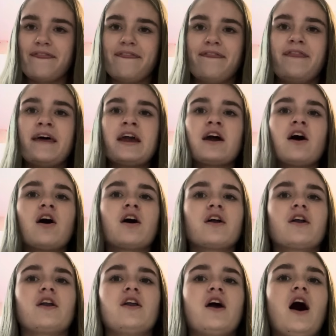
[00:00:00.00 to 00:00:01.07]
They are
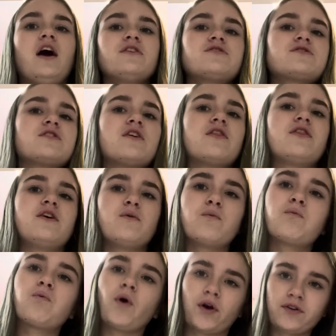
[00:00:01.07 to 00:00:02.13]
not the
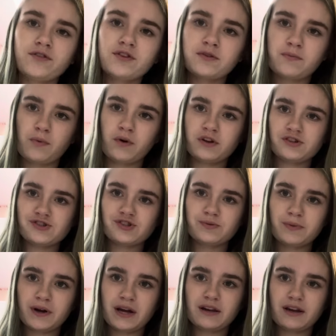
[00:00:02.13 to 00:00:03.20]
worst pointe shoe
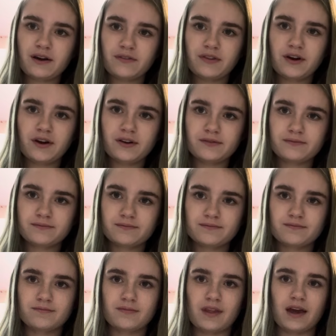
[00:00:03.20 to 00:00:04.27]
brand out there.
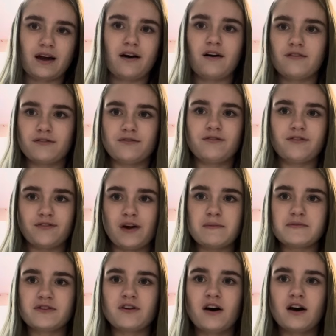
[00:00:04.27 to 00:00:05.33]
Like off of
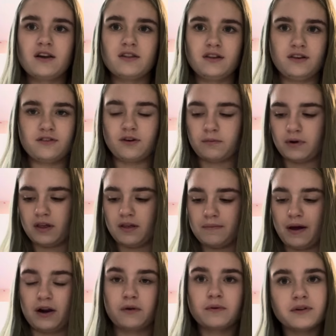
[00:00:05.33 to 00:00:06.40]
Amazon, these are one of the
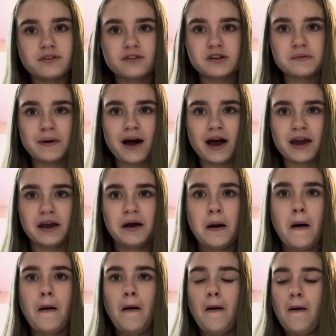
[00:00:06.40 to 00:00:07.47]
better ones to buy.
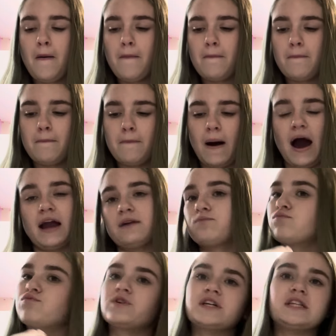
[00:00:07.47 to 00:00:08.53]
I
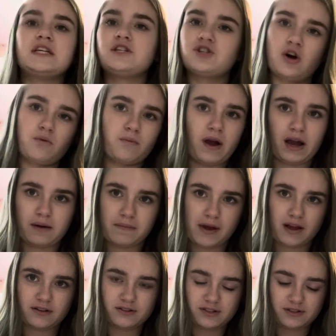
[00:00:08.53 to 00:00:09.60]
really don't
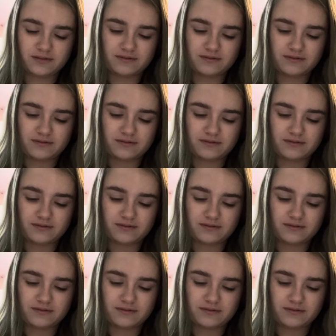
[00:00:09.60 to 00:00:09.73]
recommend.